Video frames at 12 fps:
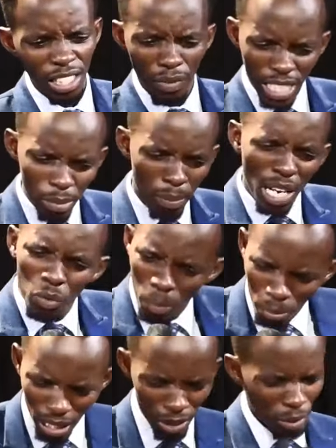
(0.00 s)
If it is praying,
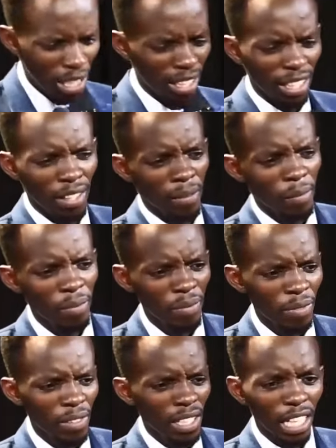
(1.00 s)
we pray together.
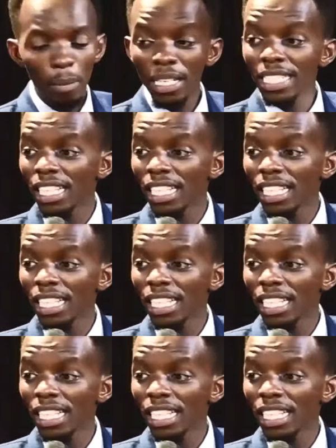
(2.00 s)
Kama